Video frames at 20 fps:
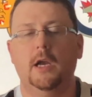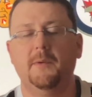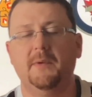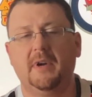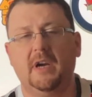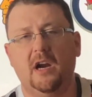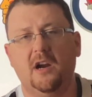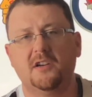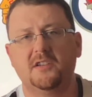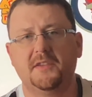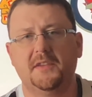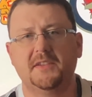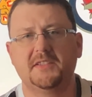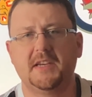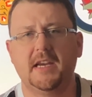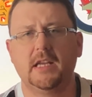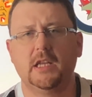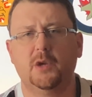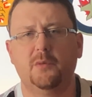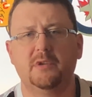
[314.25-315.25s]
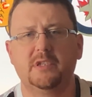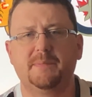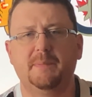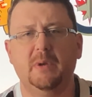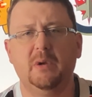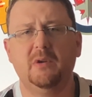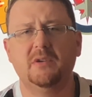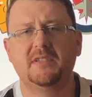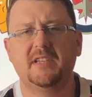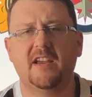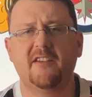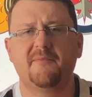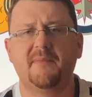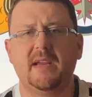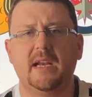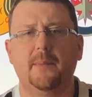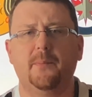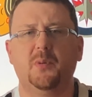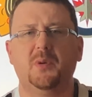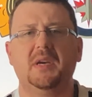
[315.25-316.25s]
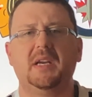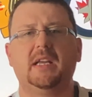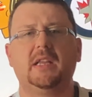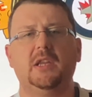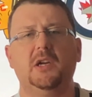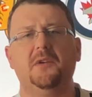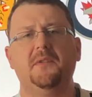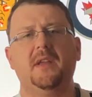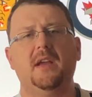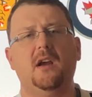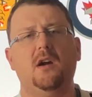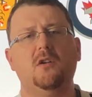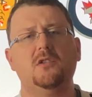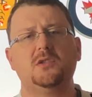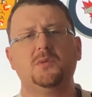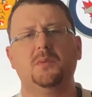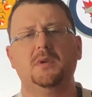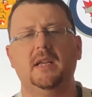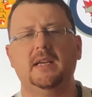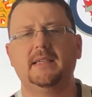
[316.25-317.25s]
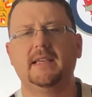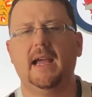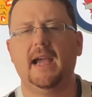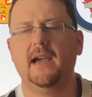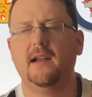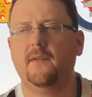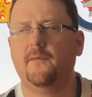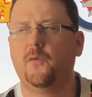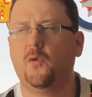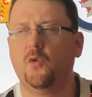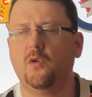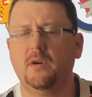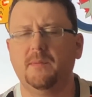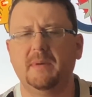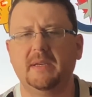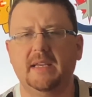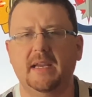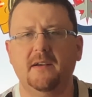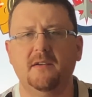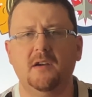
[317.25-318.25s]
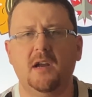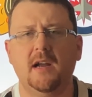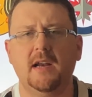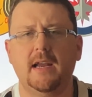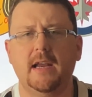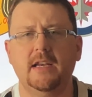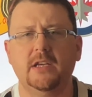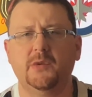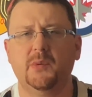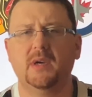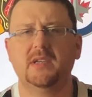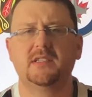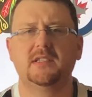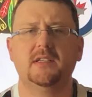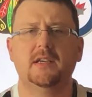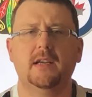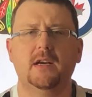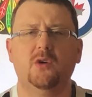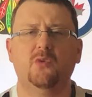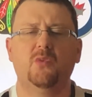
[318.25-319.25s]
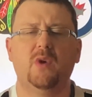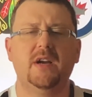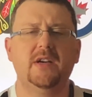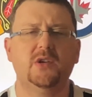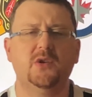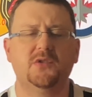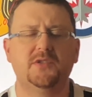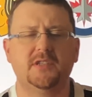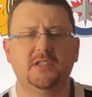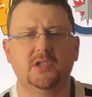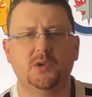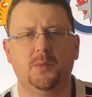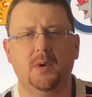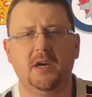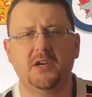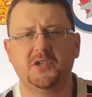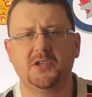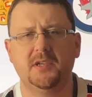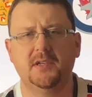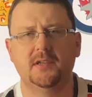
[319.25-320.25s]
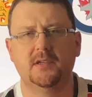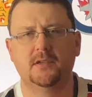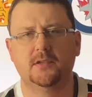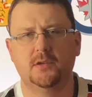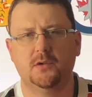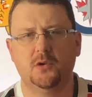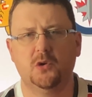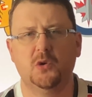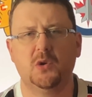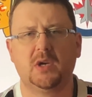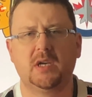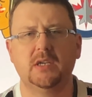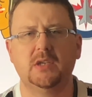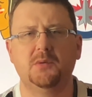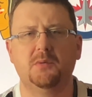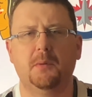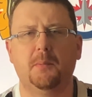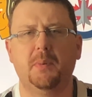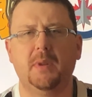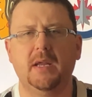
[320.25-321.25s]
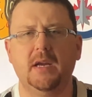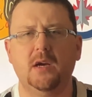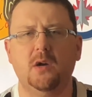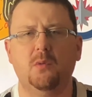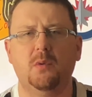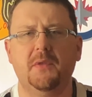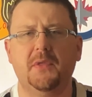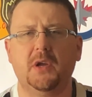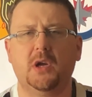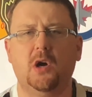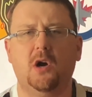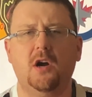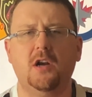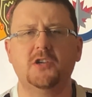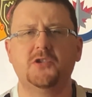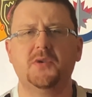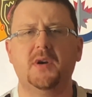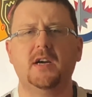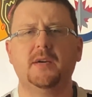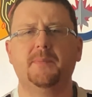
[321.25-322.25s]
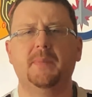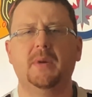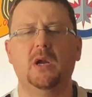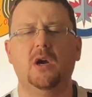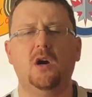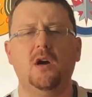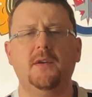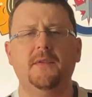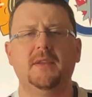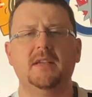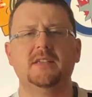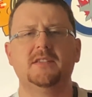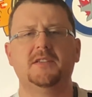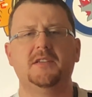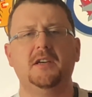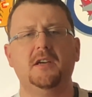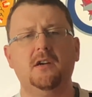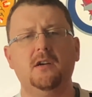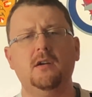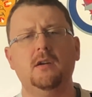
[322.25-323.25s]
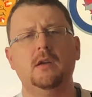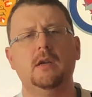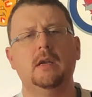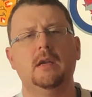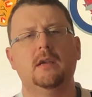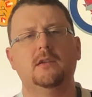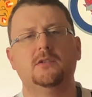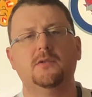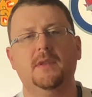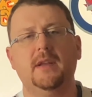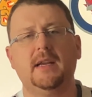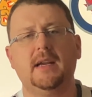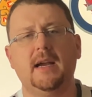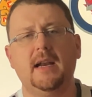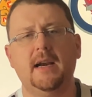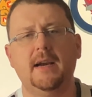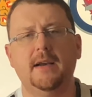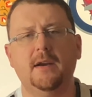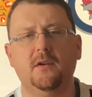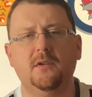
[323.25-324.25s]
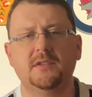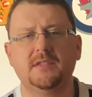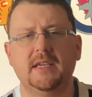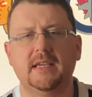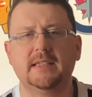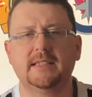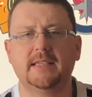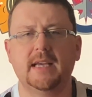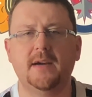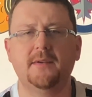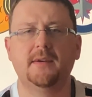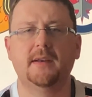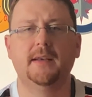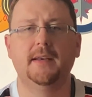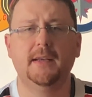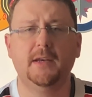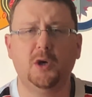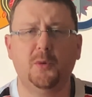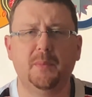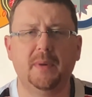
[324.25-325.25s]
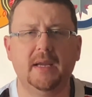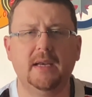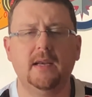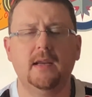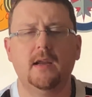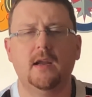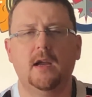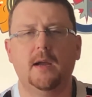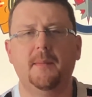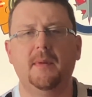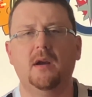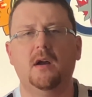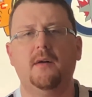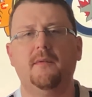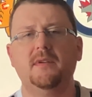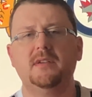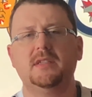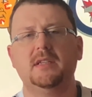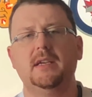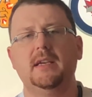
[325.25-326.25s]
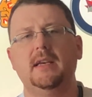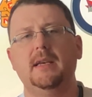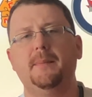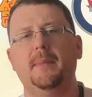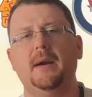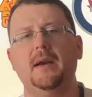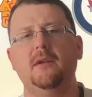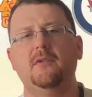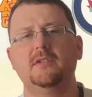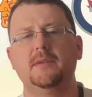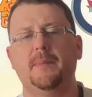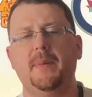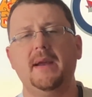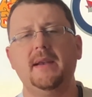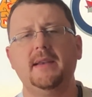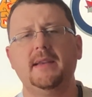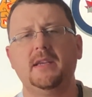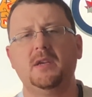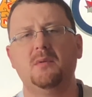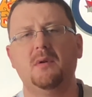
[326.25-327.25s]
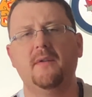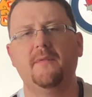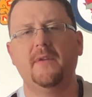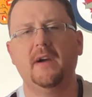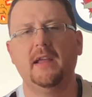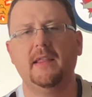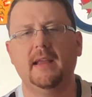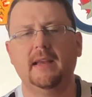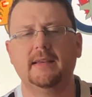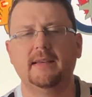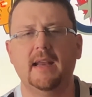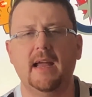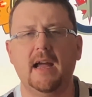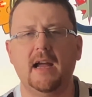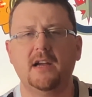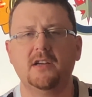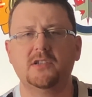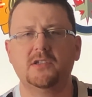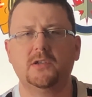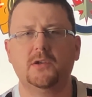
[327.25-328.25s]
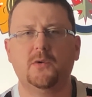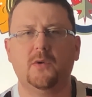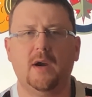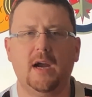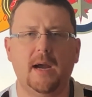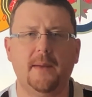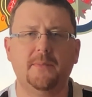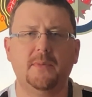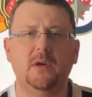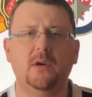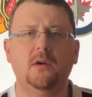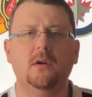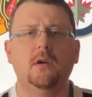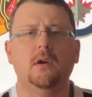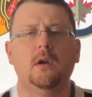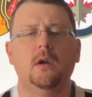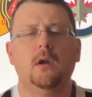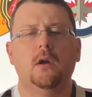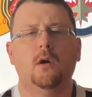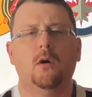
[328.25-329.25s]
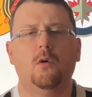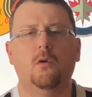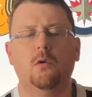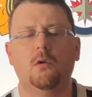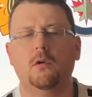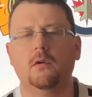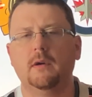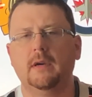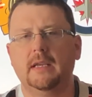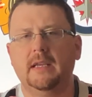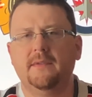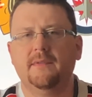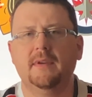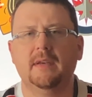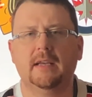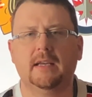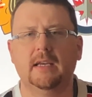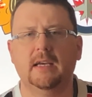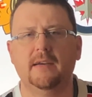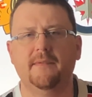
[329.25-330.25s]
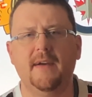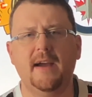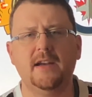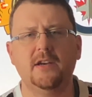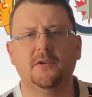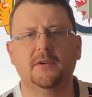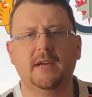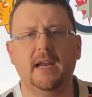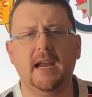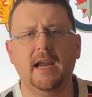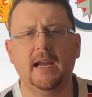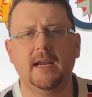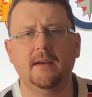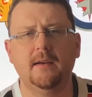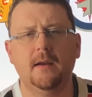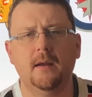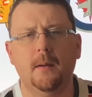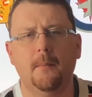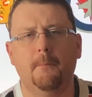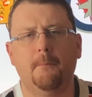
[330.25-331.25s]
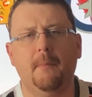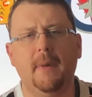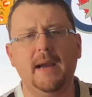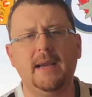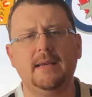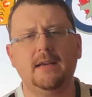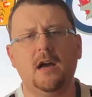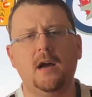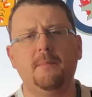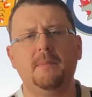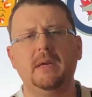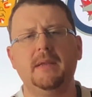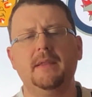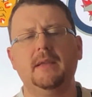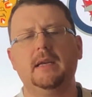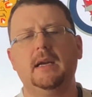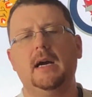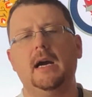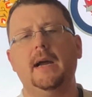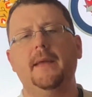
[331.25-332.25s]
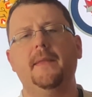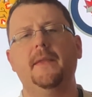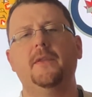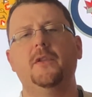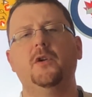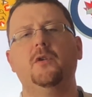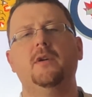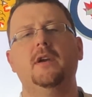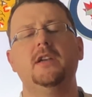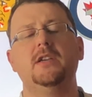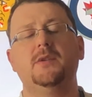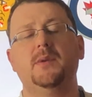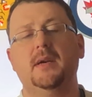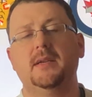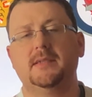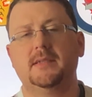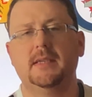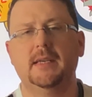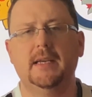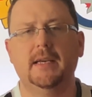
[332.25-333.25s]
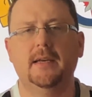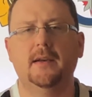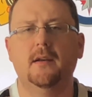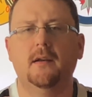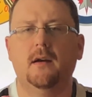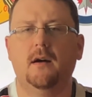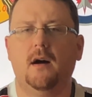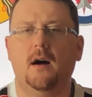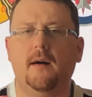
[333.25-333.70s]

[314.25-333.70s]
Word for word: In regards to the St. Louis Blues, they've made it pretty clear they also would like to add a forward, but they're not interested in a rental situation. So they're looking to a player with a contract beyond this year. So that kind of narrows things down a little bit. I mean, obviously, anybody who's a pending UFA like Nash, Grabner, or even like an Evander Kane might not be the guy that they're interested in.